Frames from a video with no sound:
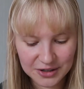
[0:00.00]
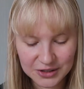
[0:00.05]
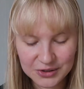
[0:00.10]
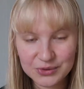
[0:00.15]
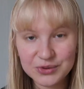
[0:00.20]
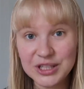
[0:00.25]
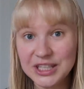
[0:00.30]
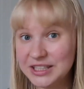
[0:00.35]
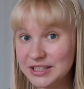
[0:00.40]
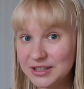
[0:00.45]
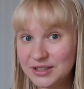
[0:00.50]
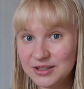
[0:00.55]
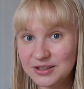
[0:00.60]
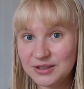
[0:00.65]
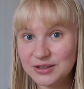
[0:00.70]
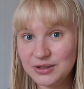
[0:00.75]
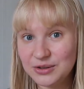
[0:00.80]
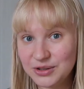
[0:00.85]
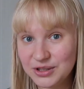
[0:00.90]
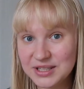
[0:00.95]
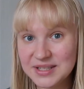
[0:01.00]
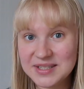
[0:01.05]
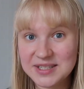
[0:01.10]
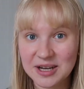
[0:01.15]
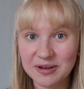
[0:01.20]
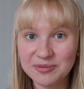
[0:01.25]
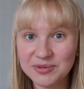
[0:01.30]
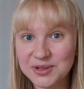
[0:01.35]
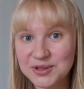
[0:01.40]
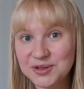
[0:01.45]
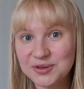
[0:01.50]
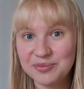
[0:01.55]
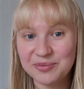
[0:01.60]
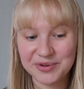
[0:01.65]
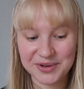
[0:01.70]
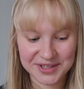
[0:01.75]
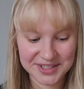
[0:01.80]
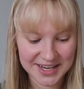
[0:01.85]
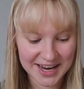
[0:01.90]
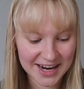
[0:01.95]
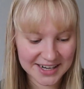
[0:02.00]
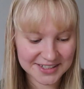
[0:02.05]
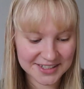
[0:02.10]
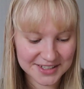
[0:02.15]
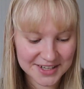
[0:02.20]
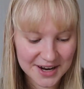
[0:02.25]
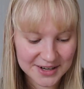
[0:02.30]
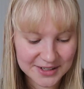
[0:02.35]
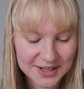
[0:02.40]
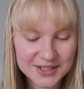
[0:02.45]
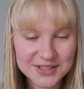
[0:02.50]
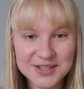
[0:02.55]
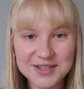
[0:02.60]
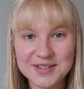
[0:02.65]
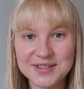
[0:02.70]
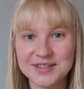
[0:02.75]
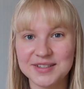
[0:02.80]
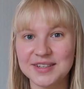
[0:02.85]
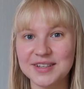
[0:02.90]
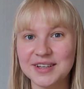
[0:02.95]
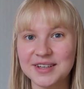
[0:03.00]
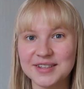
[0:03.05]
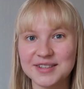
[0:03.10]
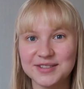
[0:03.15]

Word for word: you need it, you need something to protect it, and I just think